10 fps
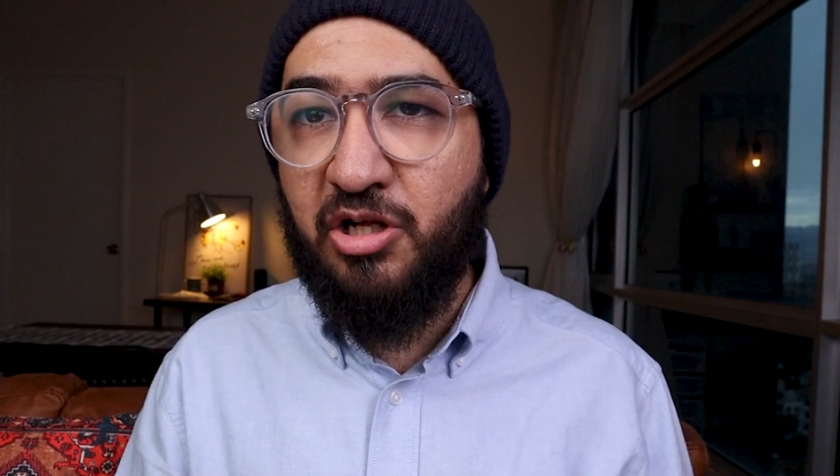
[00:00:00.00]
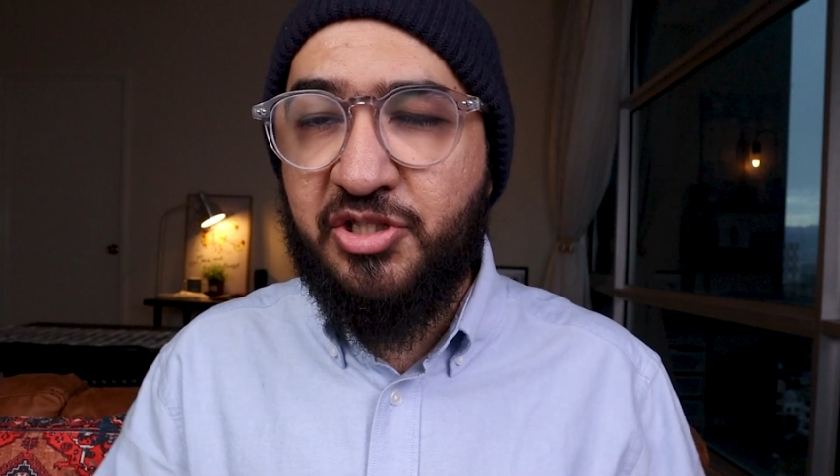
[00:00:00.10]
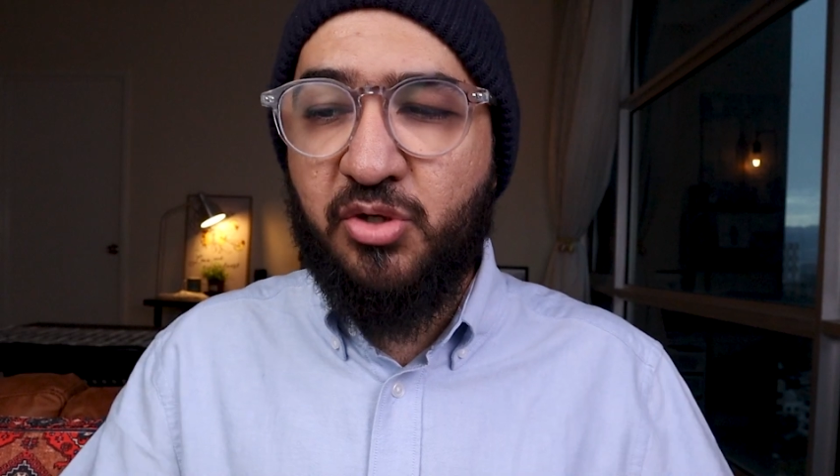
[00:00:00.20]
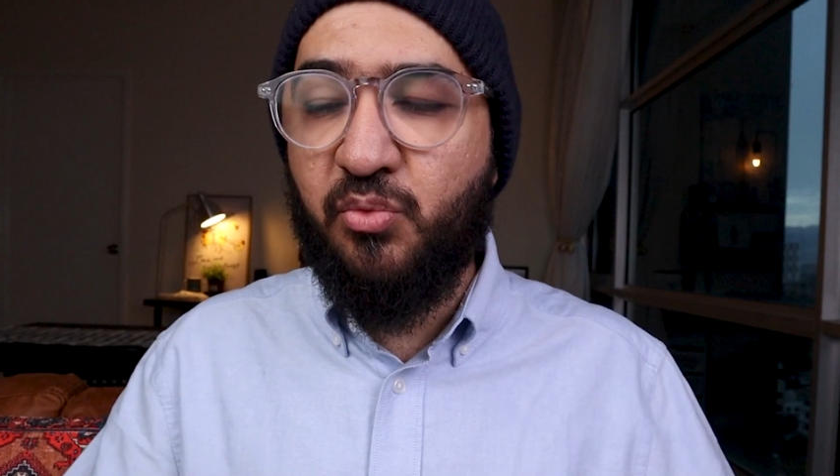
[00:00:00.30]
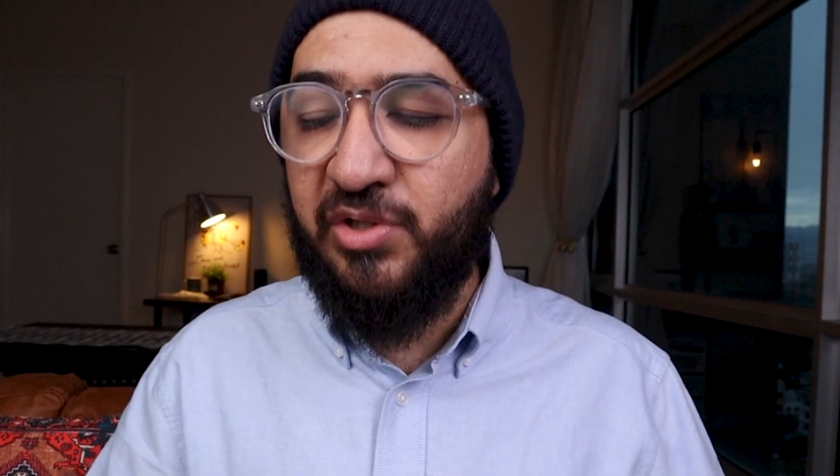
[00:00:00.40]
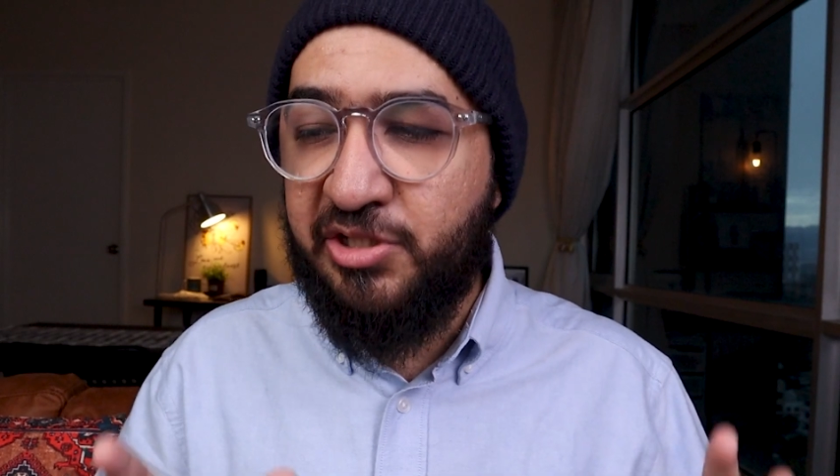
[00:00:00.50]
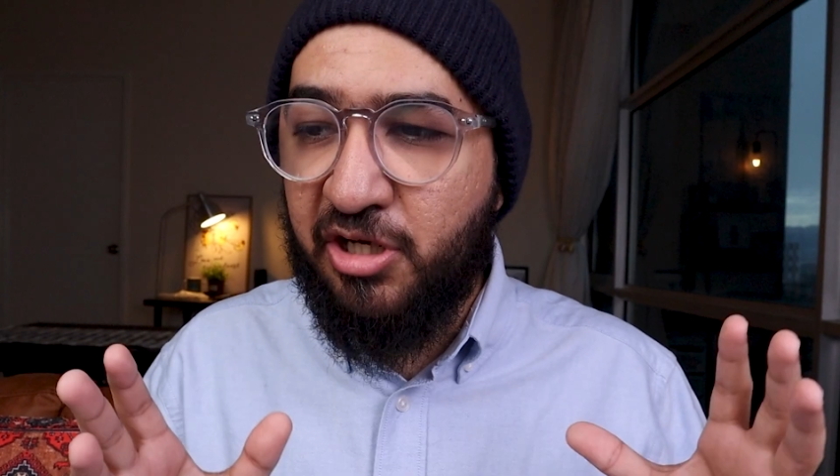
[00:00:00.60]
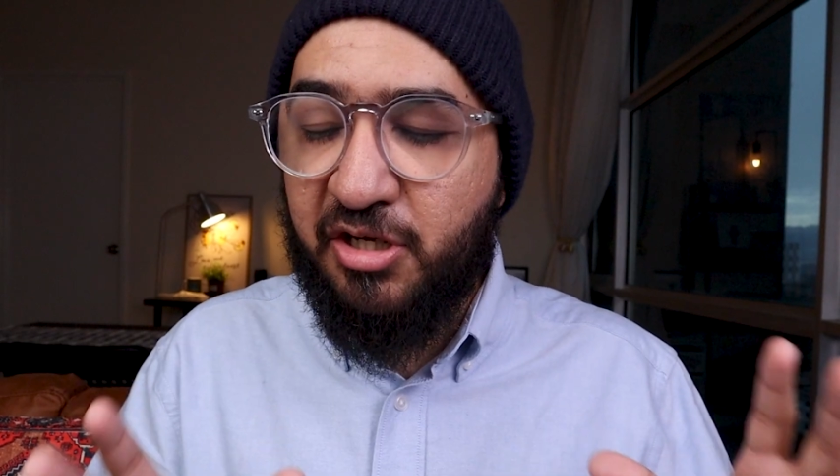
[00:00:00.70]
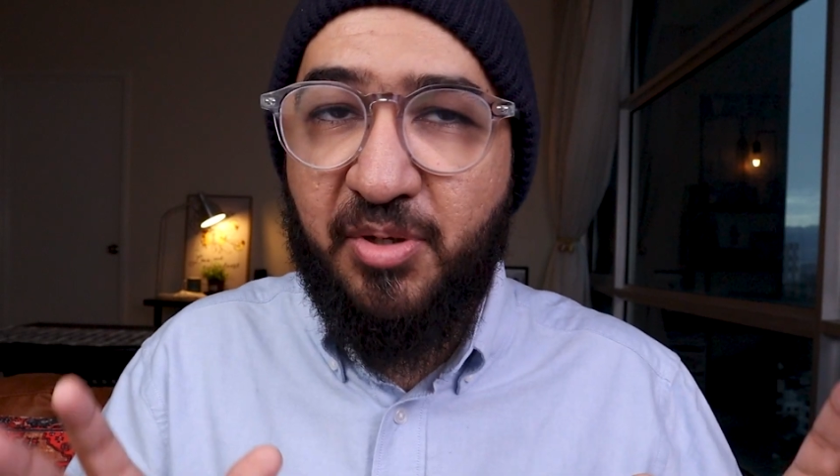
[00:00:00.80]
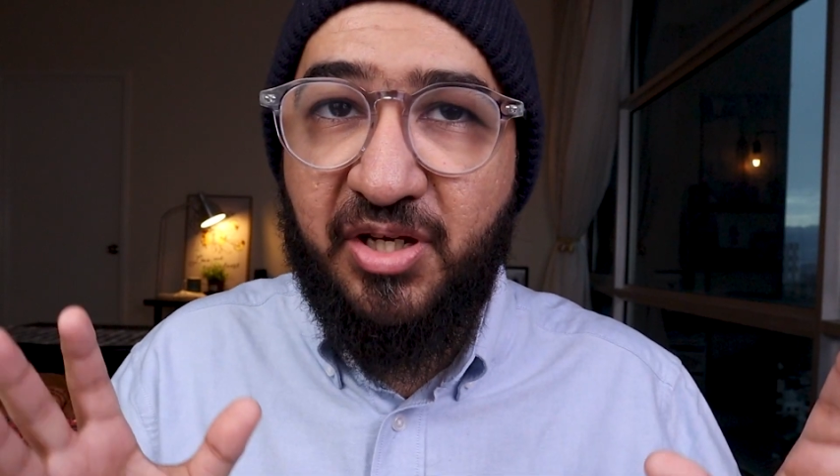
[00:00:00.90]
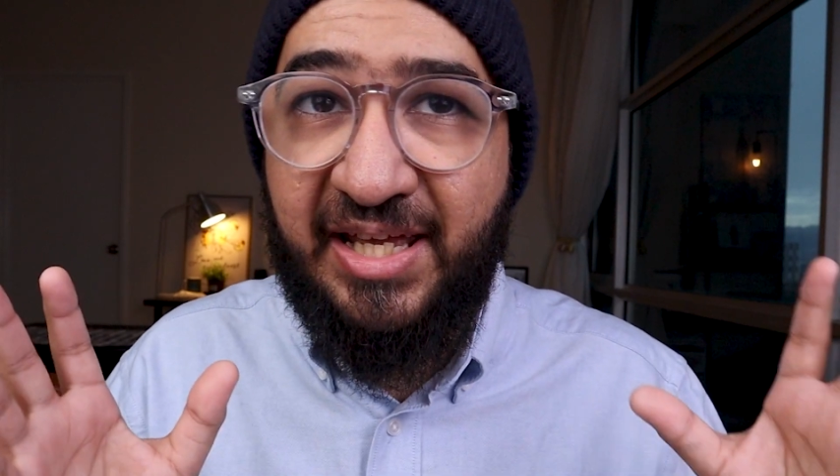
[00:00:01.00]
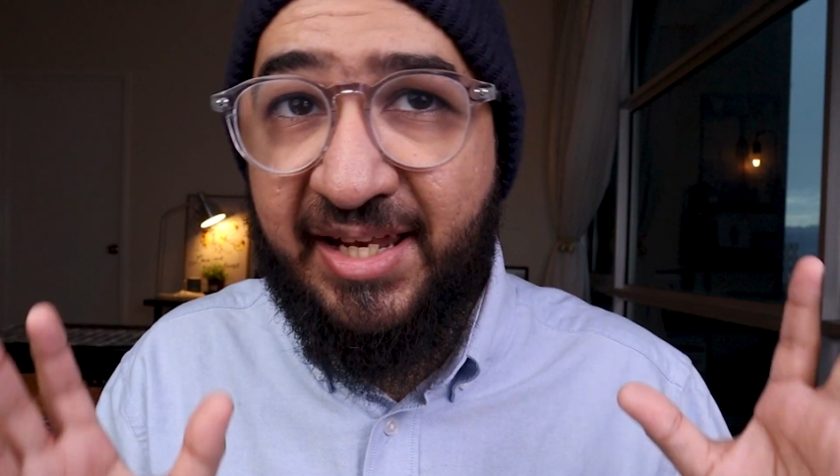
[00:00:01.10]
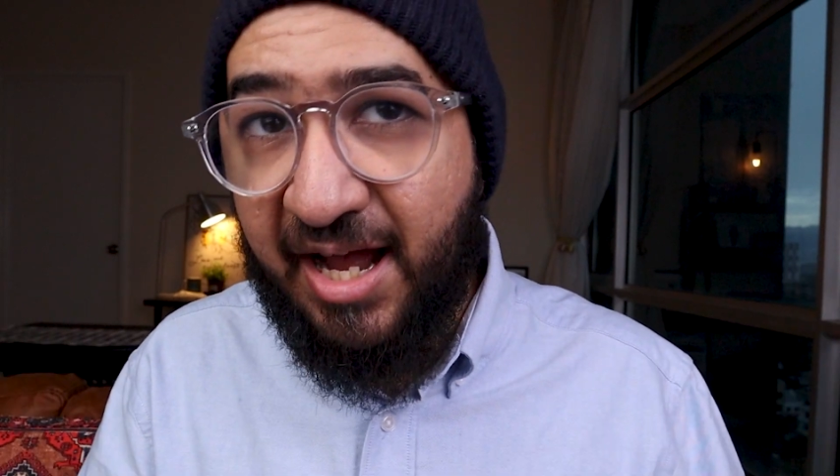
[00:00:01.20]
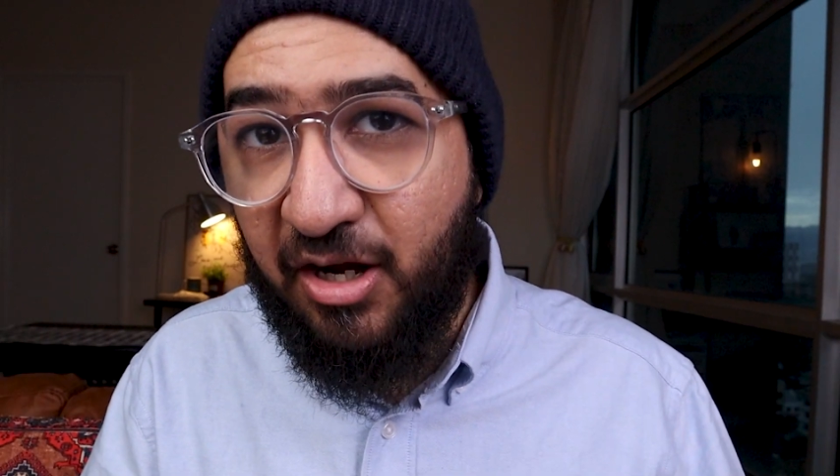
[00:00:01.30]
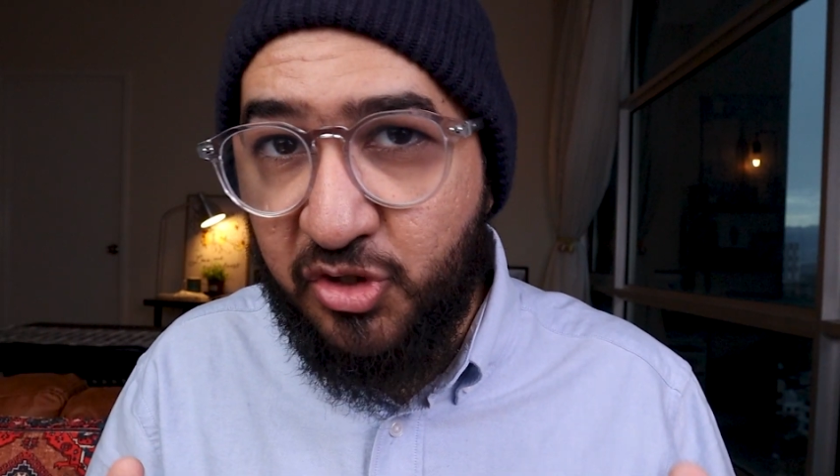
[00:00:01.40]
Also, we talk about
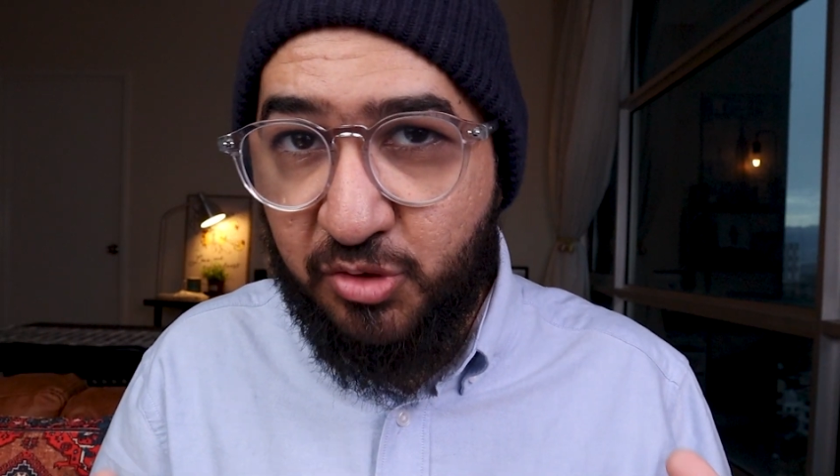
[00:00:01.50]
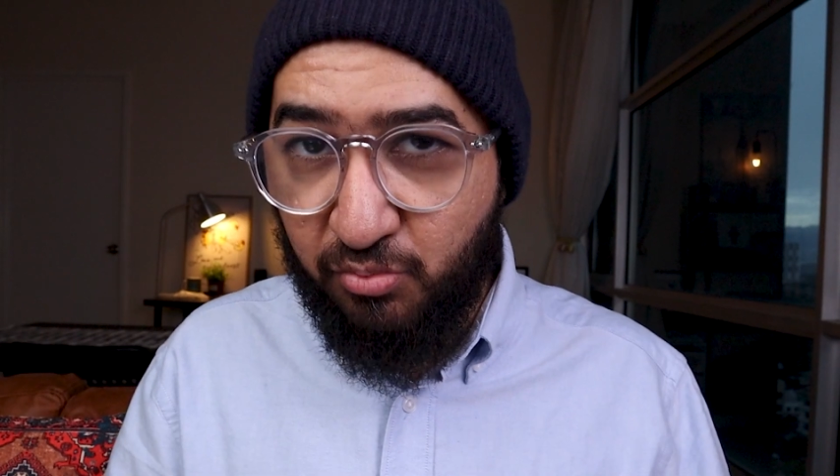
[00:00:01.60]
in-house